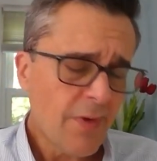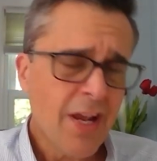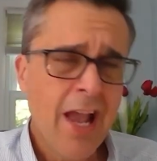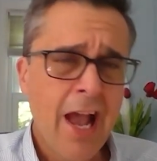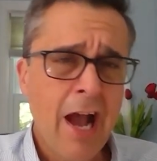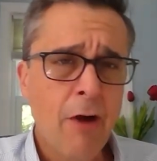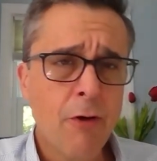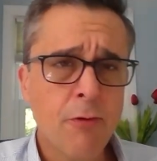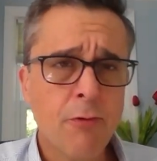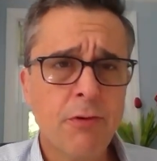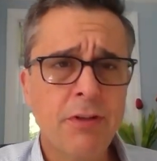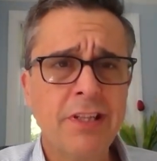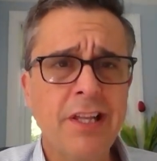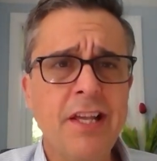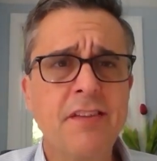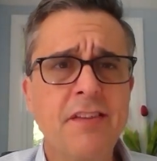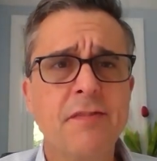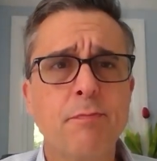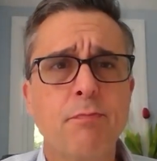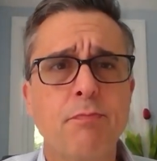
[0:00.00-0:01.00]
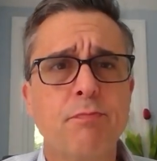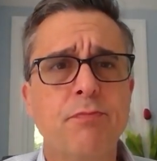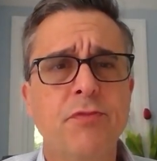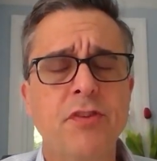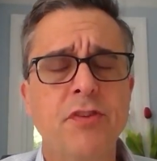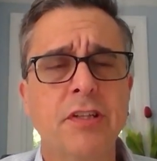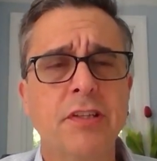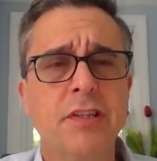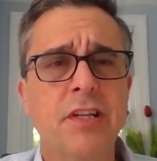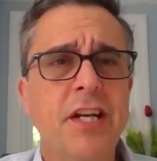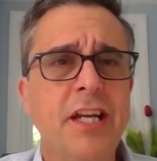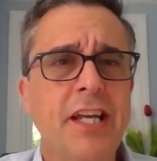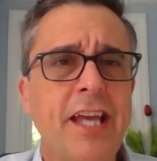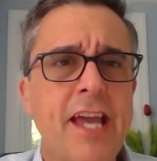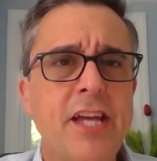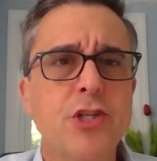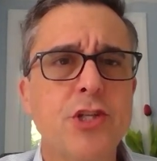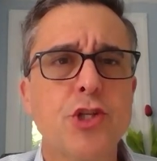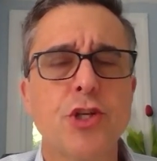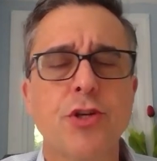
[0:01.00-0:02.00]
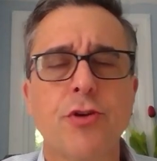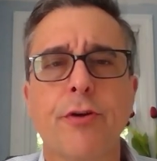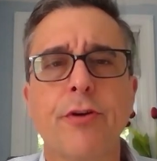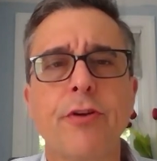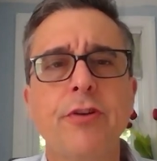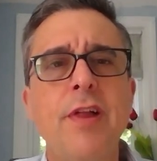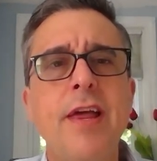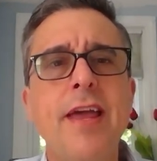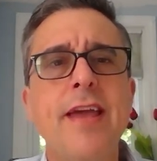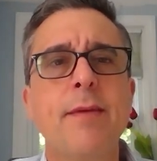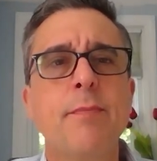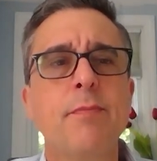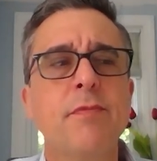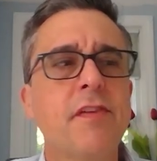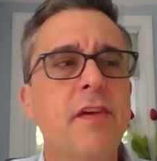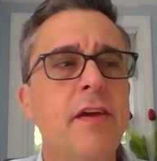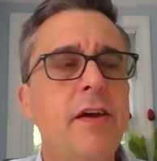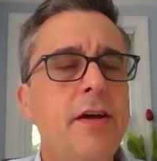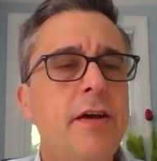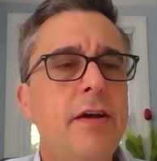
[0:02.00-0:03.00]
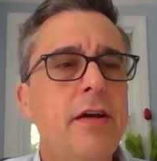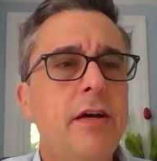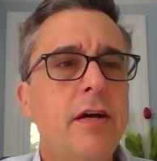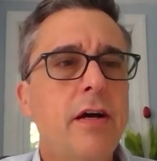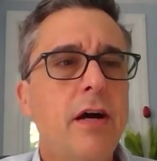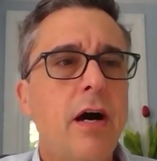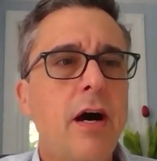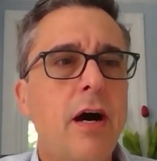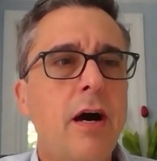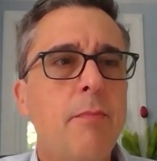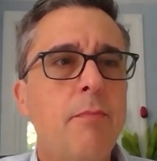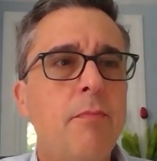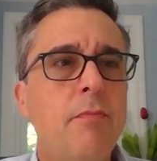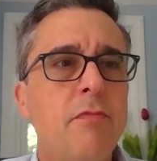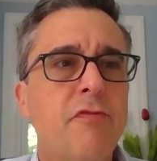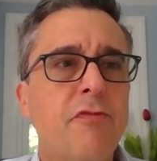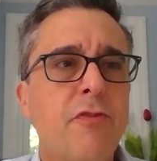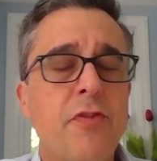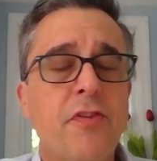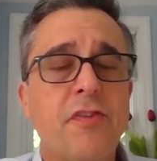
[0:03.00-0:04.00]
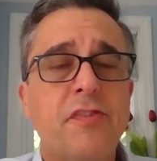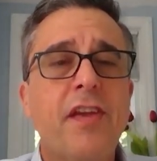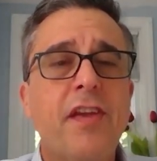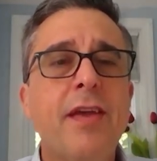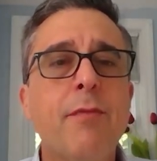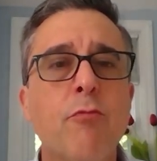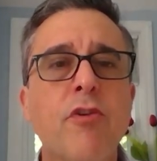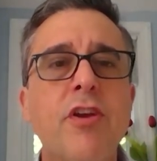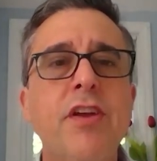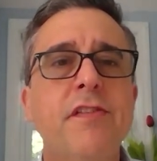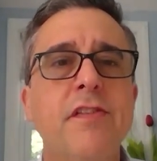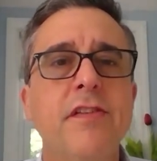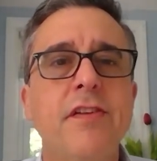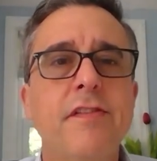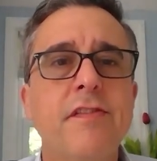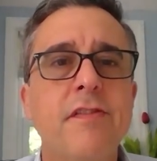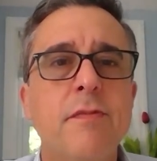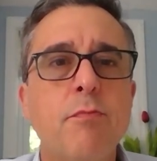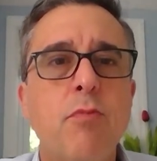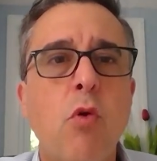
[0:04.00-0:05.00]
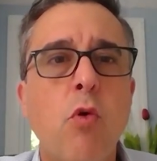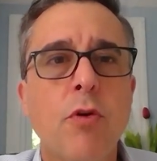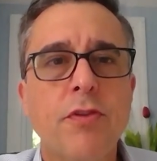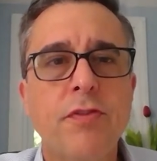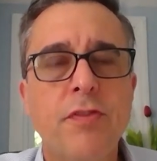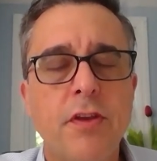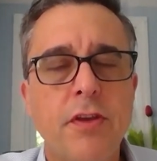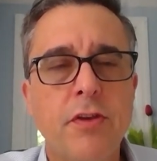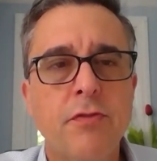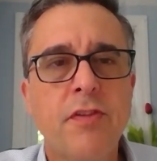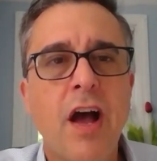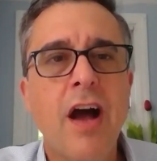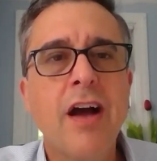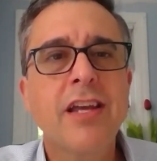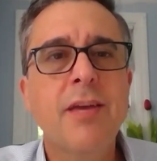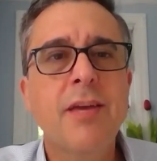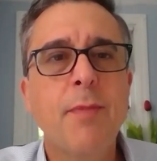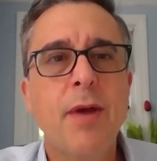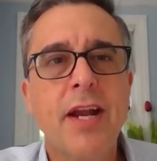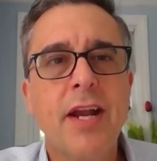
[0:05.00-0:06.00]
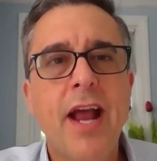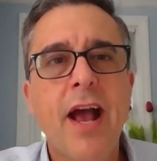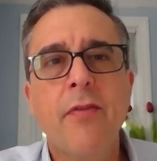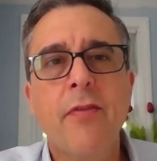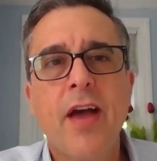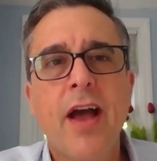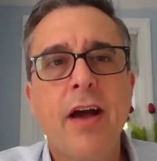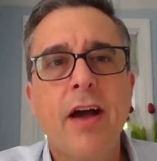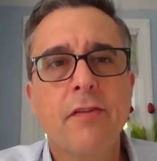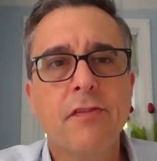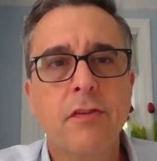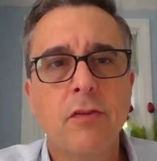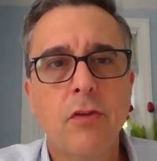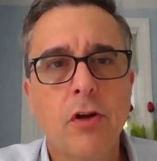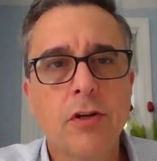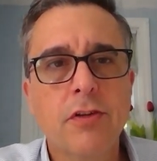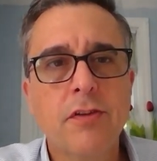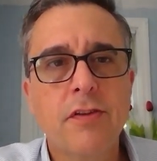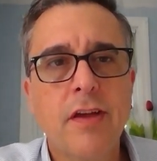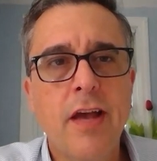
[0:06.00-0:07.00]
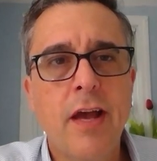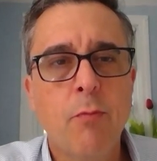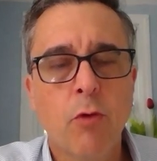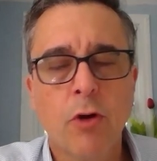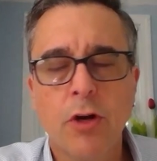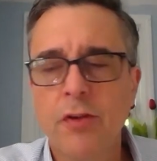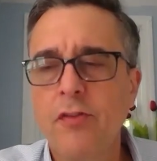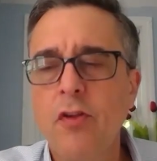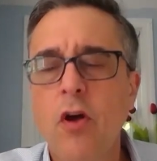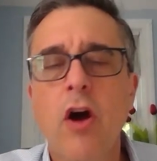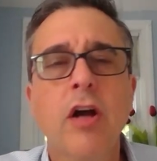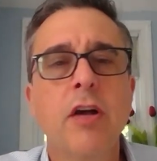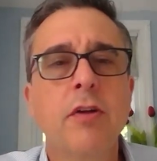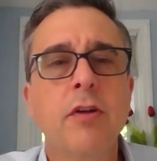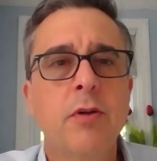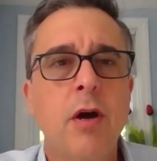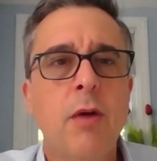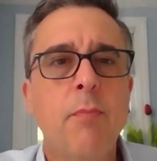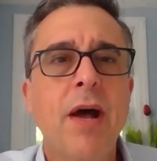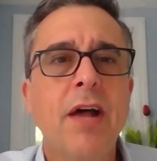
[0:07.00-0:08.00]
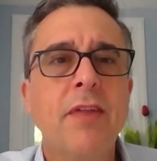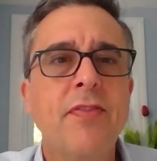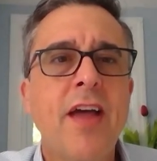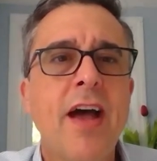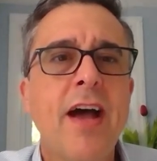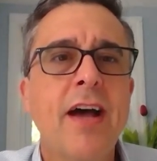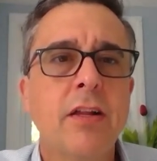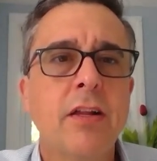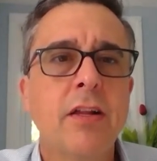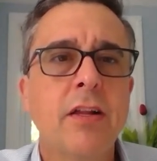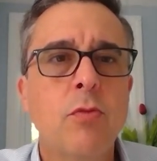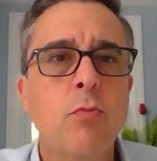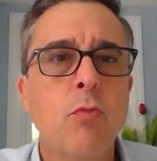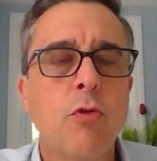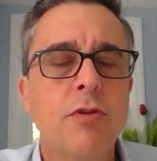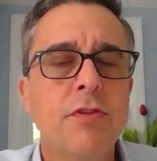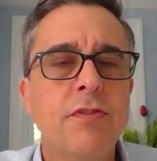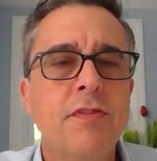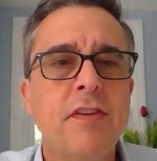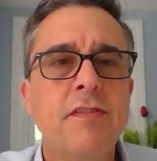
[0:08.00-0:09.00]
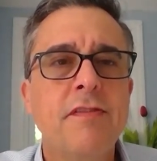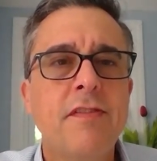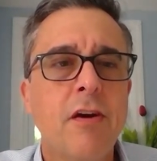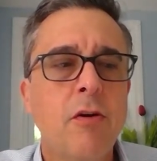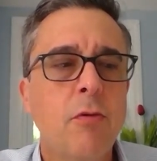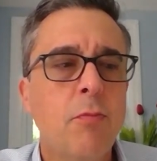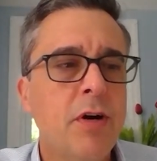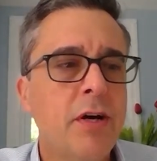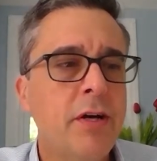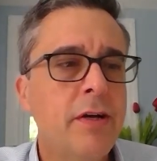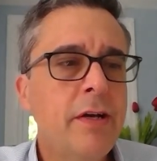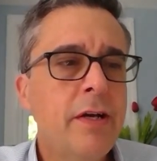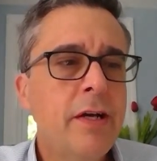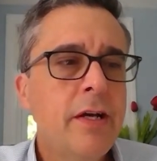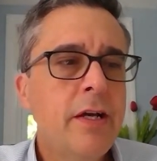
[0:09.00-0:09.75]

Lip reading: how it relates to litigation or claims, for the same reason, it's important that you document how the house looked. And we're going to talk about that a little more in detail. But